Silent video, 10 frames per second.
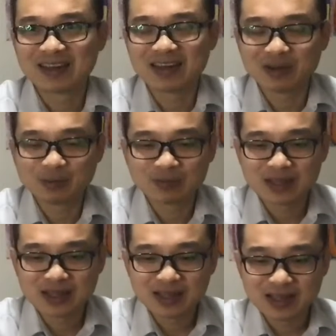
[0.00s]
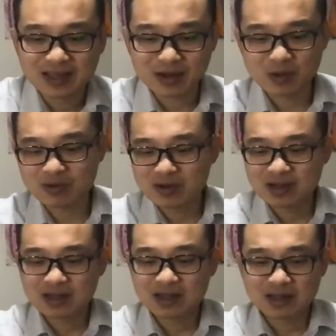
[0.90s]
Now, I know
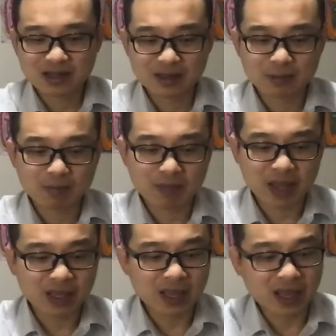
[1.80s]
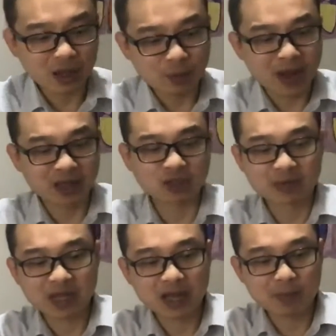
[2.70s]
acupuncture
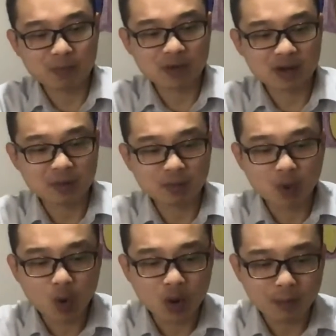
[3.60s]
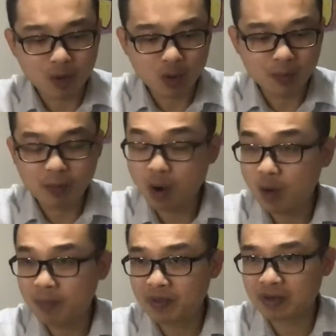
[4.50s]
become more and more
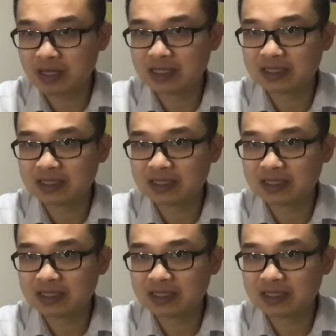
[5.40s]
popular